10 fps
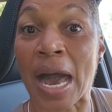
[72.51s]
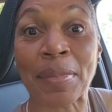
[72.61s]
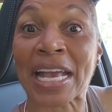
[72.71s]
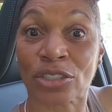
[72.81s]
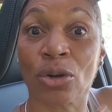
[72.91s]

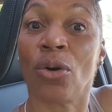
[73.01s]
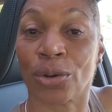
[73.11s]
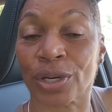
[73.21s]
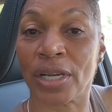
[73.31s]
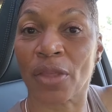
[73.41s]
I'm actually gonna
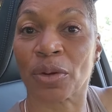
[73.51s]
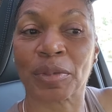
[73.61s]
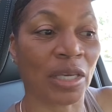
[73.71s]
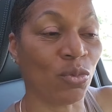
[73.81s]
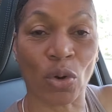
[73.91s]
order another.
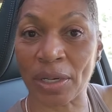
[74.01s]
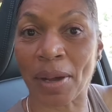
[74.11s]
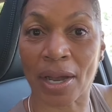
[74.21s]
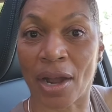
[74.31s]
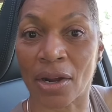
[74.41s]
I'm gonna keep one in
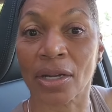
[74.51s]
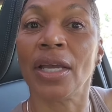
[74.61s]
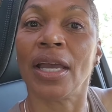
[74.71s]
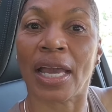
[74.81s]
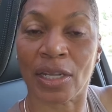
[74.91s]
my car,
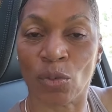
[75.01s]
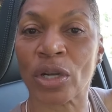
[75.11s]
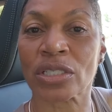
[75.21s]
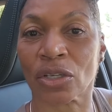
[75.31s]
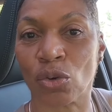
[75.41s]
and then
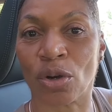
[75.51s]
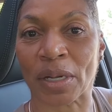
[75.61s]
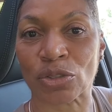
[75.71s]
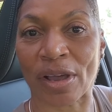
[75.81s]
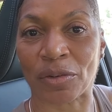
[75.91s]
one is gonna go in
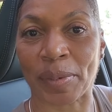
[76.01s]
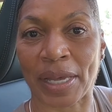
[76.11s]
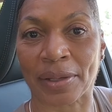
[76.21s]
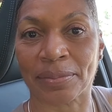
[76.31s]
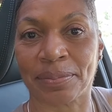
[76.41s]
my travel
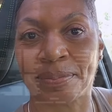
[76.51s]
bag.